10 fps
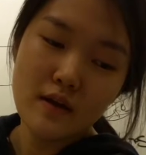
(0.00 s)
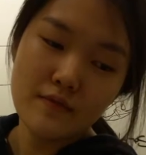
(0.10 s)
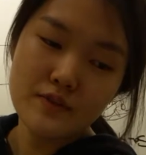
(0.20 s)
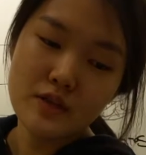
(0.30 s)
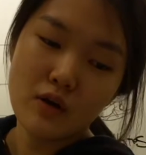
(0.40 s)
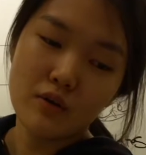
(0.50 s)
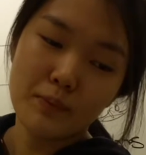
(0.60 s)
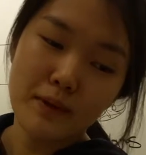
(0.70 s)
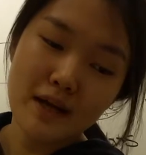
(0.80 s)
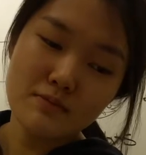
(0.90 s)
and so the
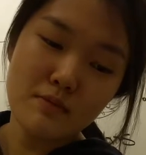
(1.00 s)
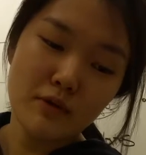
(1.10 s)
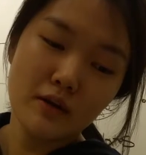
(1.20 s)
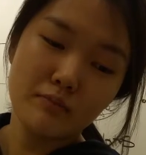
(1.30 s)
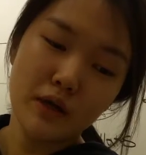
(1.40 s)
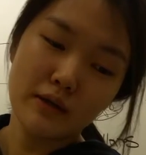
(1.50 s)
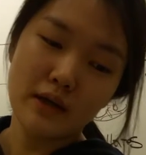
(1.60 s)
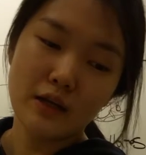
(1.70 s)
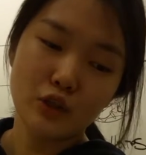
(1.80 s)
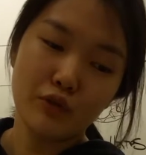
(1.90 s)
plasma membrane can
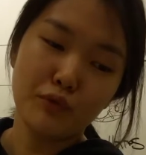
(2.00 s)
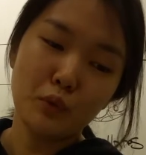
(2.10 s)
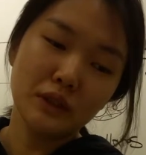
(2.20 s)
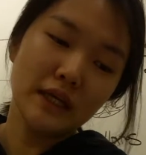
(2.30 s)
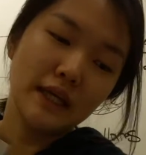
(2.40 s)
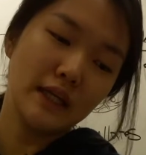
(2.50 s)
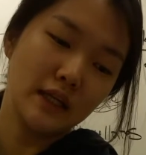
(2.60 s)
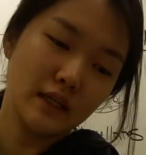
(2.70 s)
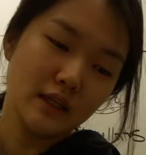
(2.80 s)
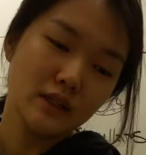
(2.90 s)
actually fold
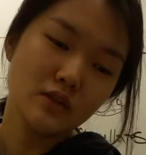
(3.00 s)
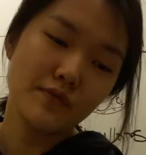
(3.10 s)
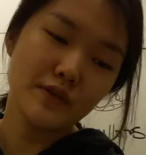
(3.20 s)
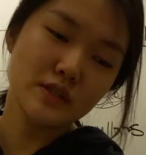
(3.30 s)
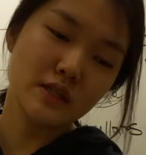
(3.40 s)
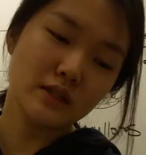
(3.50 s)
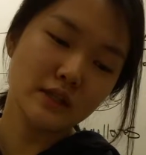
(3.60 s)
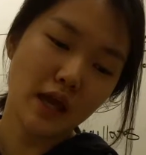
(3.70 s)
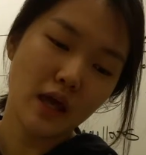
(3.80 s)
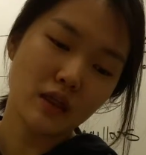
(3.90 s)
in to
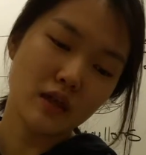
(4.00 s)
facilitate